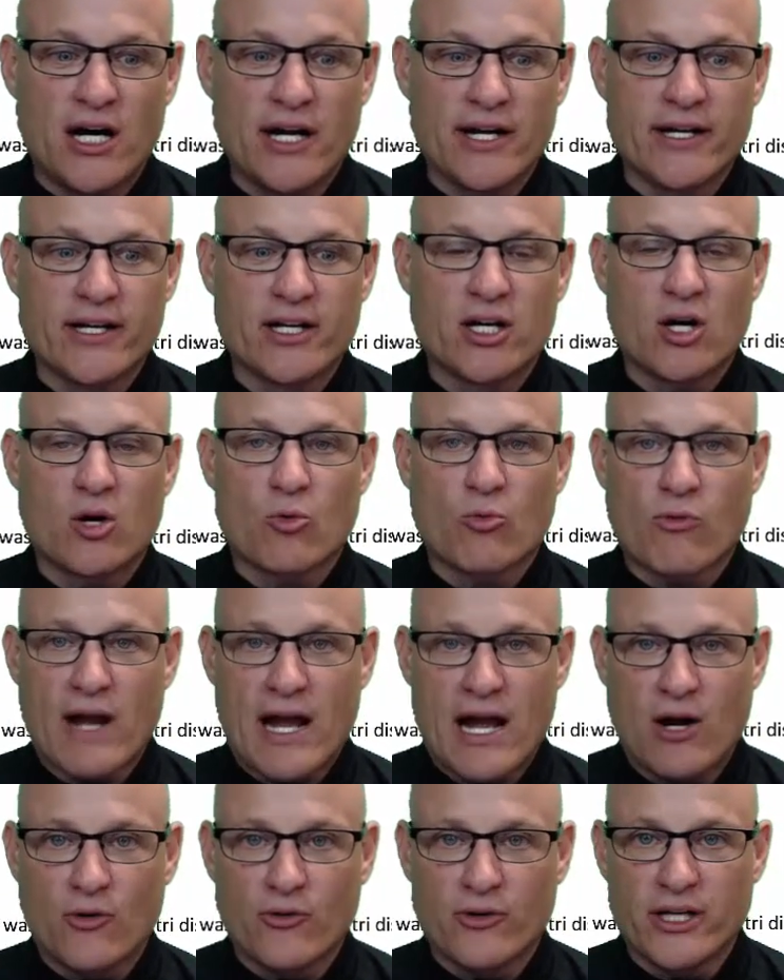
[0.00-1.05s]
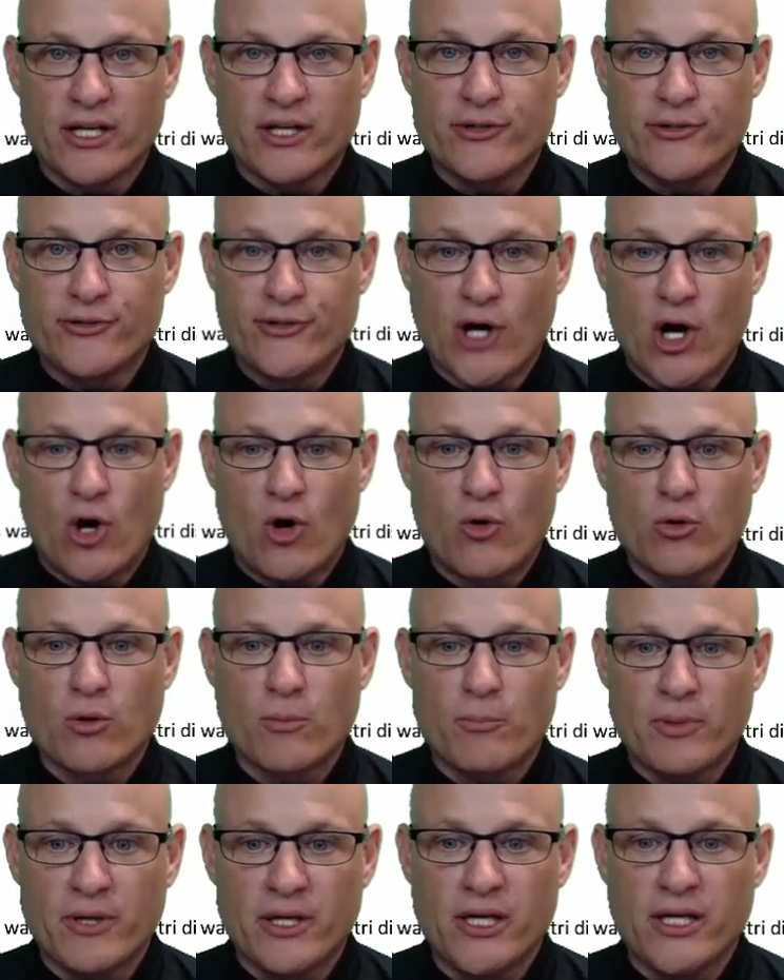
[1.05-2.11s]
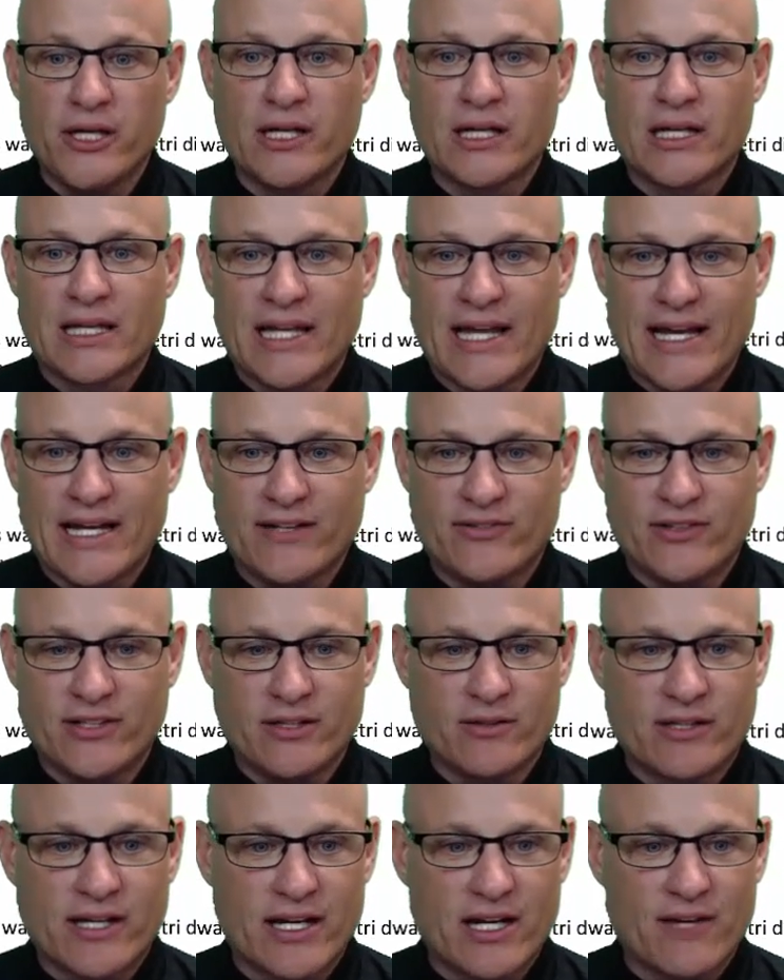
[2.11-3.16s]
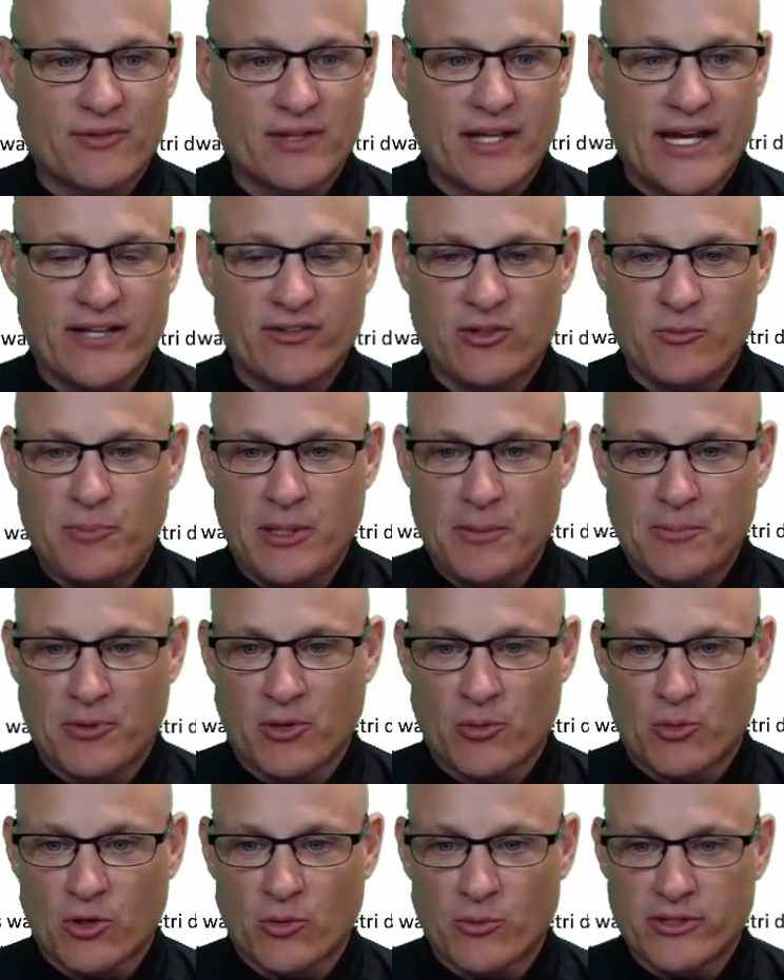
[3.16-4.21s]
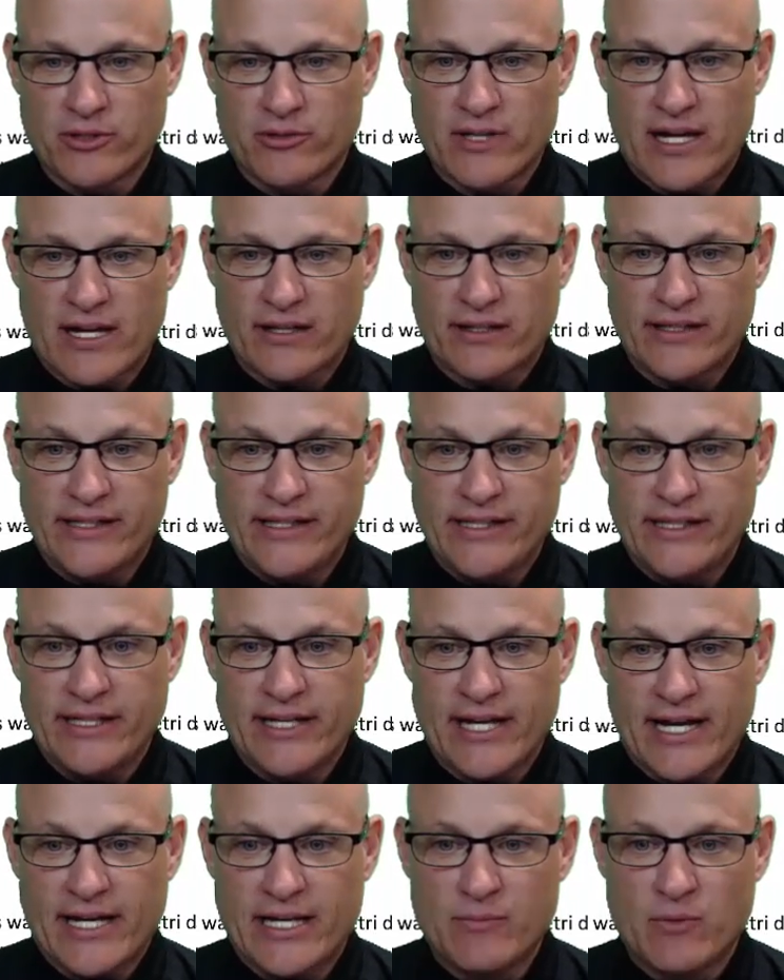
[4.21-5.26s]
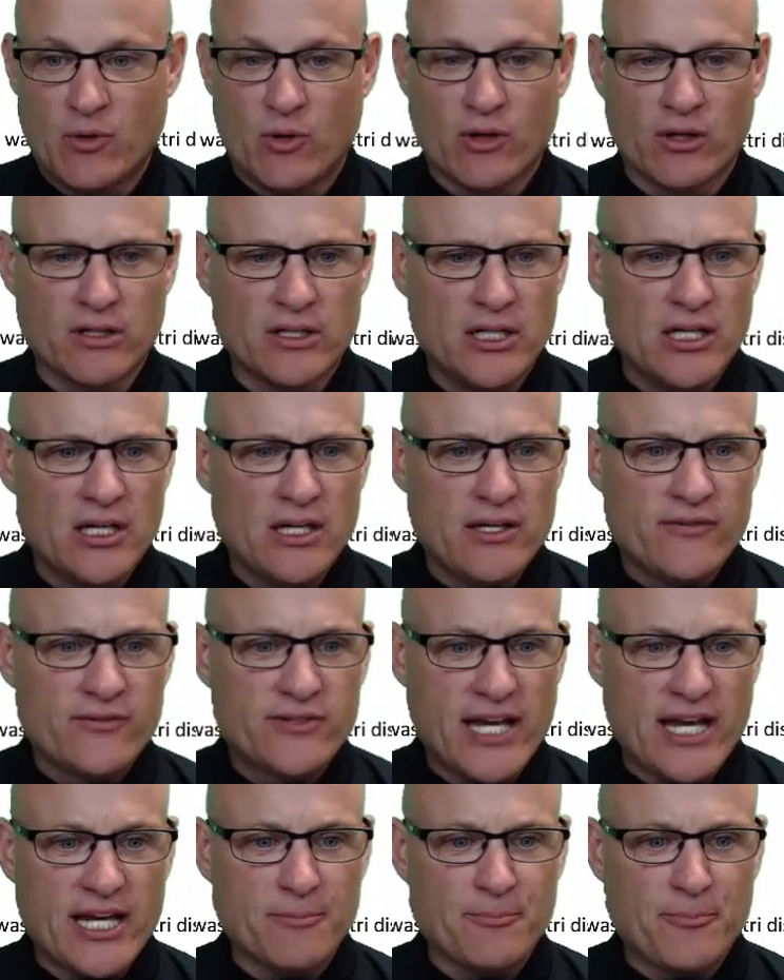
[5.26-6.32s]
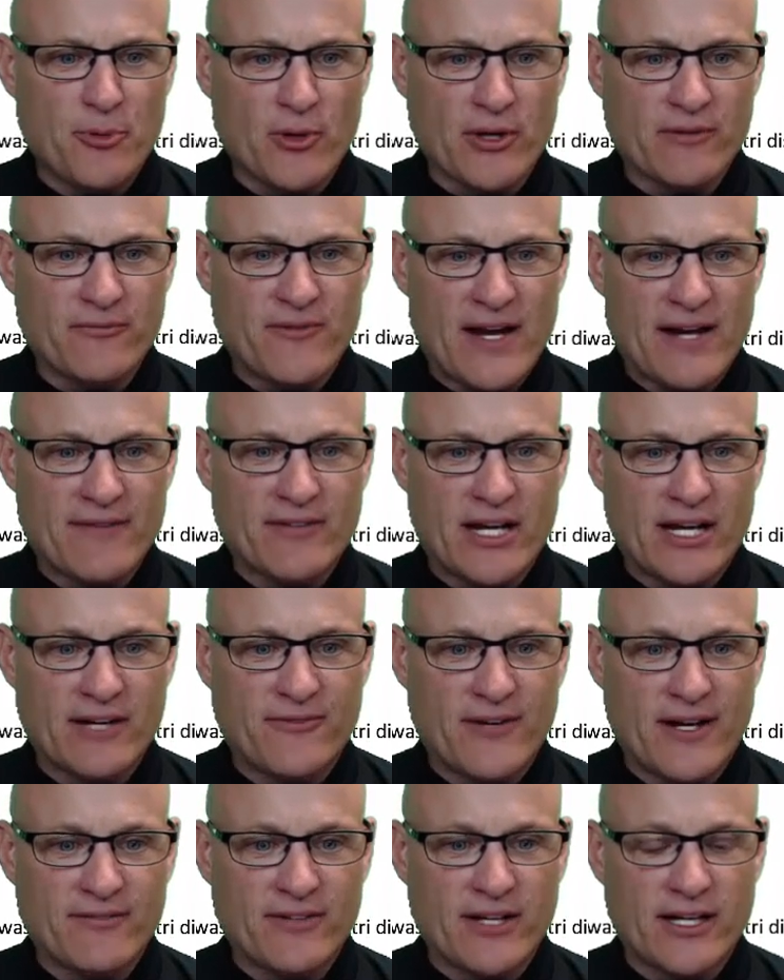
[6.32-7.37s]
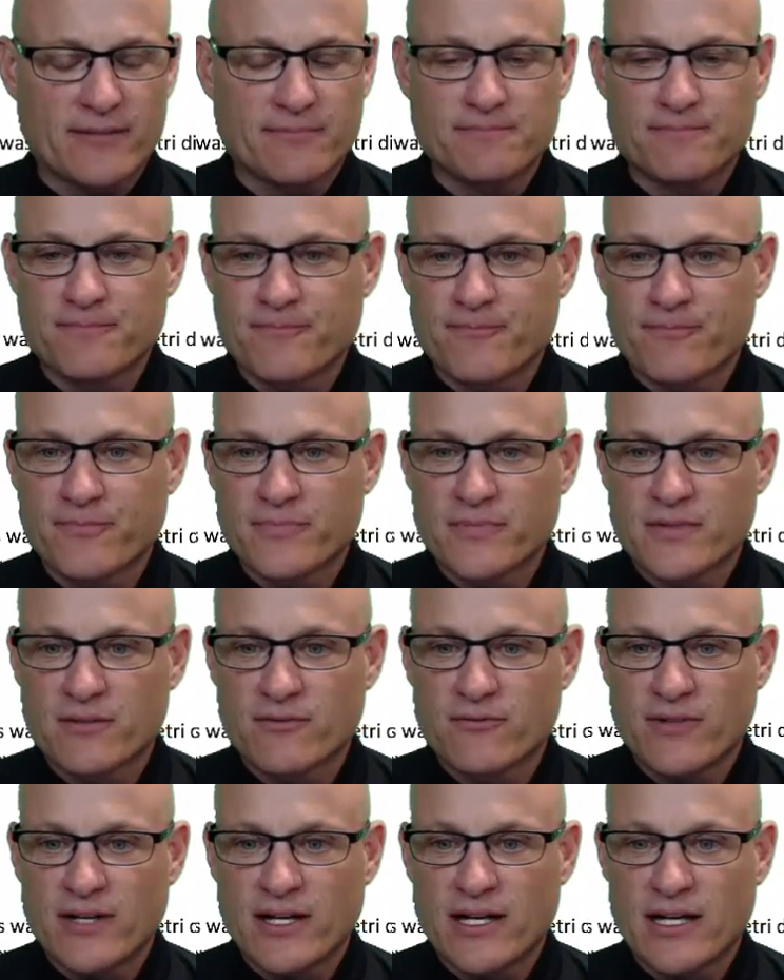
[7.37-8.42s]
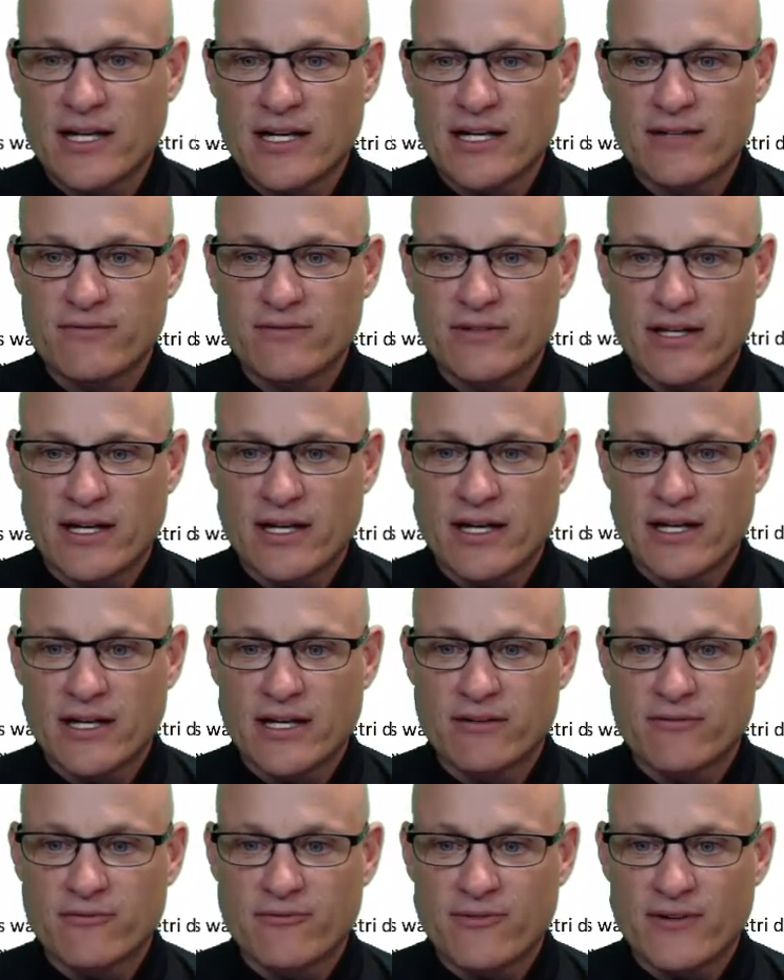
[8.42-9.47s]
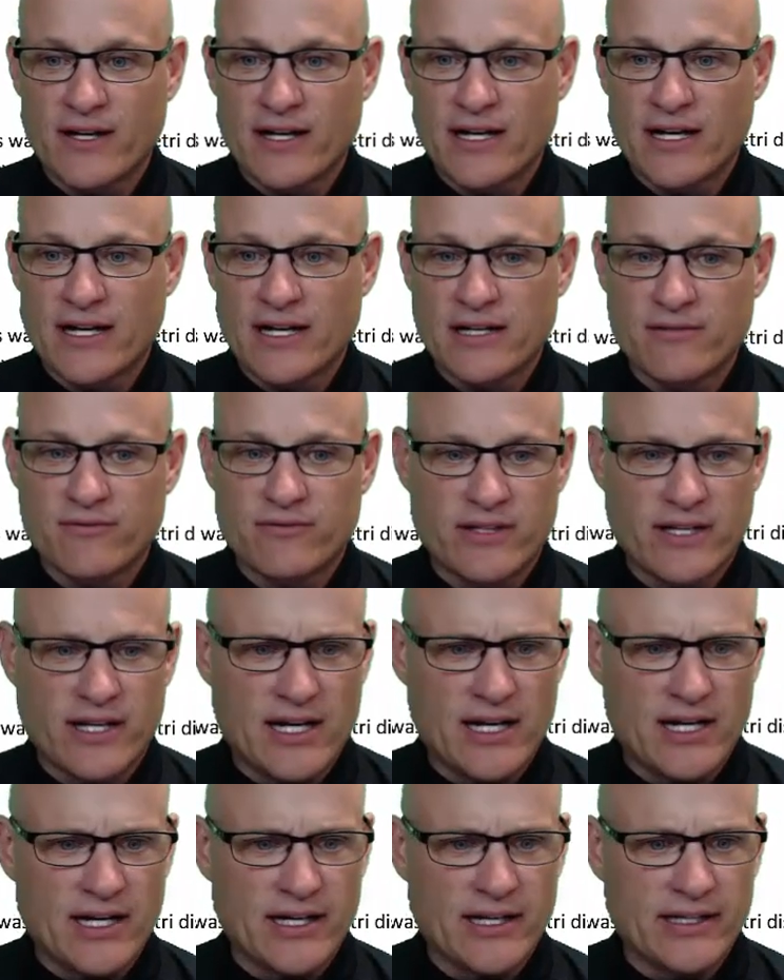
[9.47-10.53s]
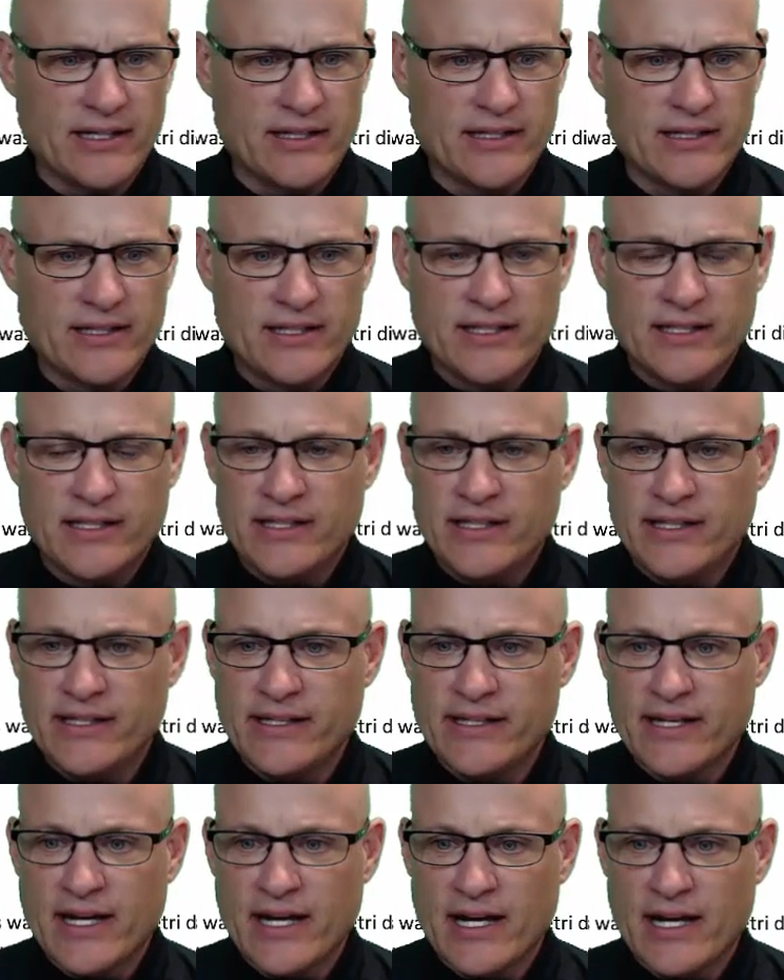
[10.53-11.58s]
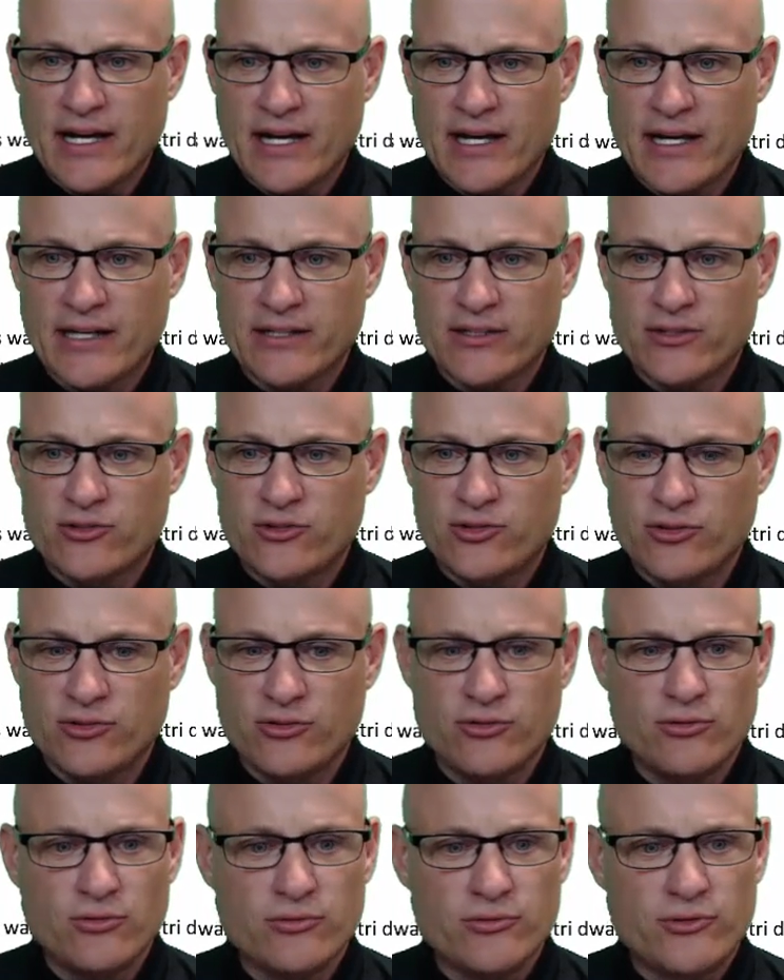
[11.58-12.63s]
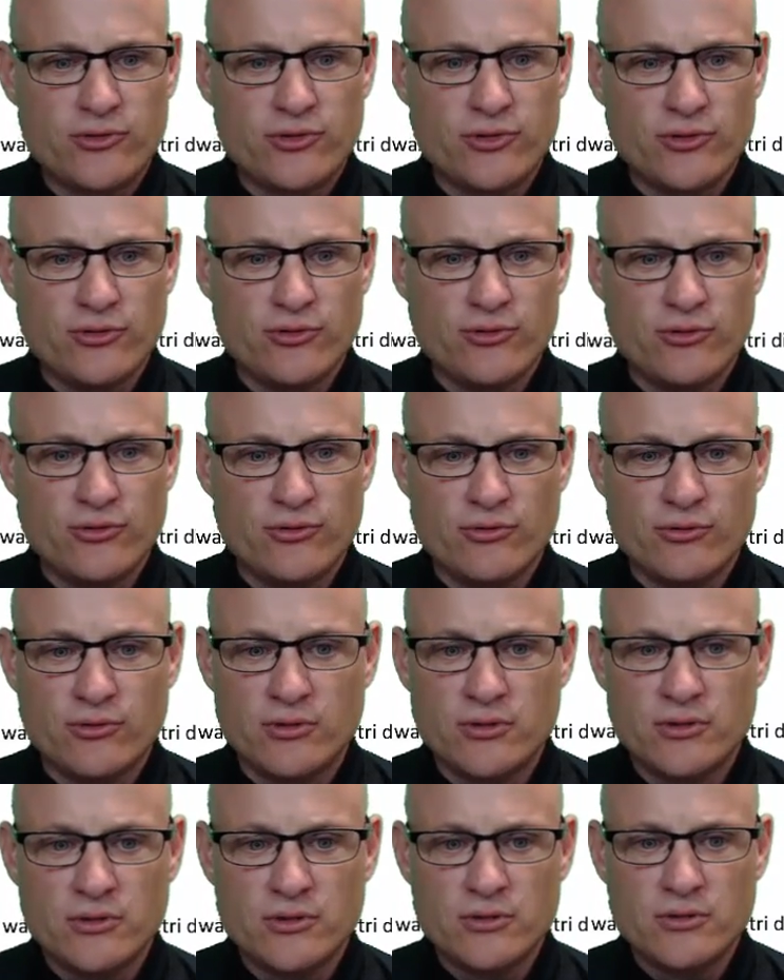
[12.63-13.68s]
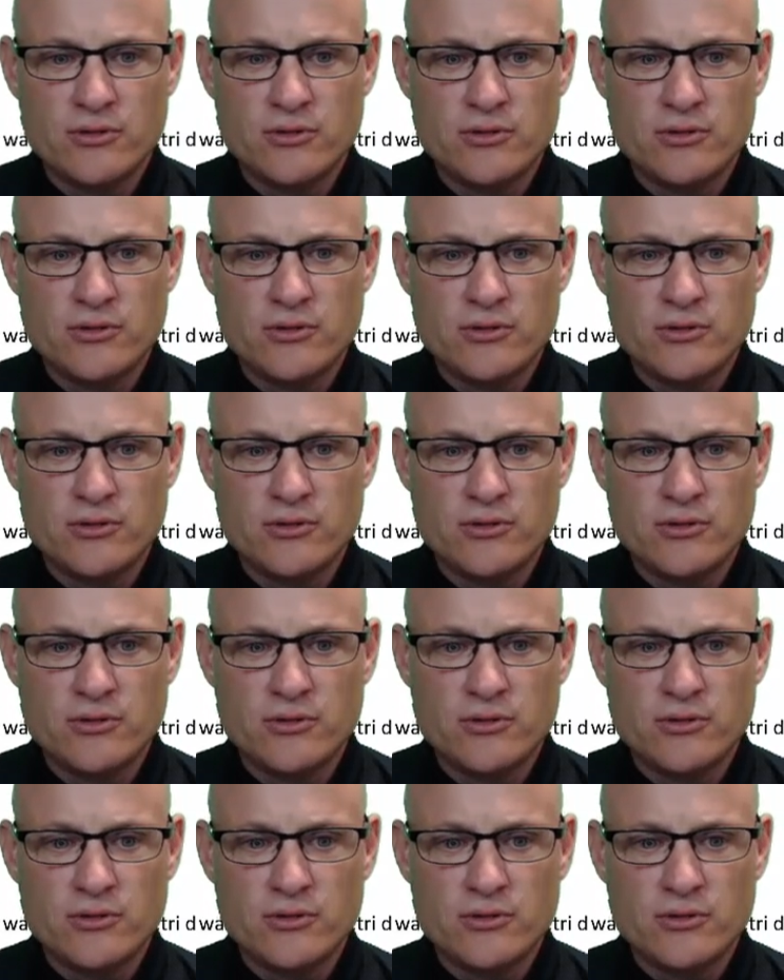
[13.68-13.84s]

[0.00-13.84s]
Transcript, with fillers: unrounded. Don't be lazy. We've got enough lazy people in the world. We do not need any more. ten point five nine five nine, five nine five nine, nine two two